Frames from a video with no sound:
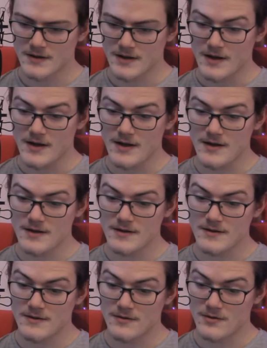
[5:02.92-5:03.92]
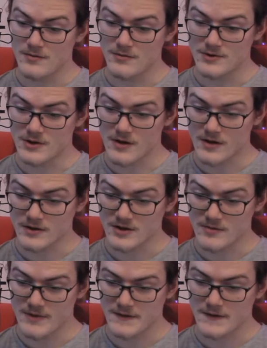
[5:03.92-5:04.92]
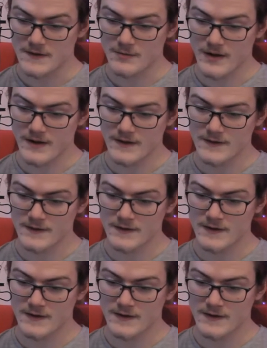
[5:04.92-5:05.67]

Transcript: He who to God commits his ways,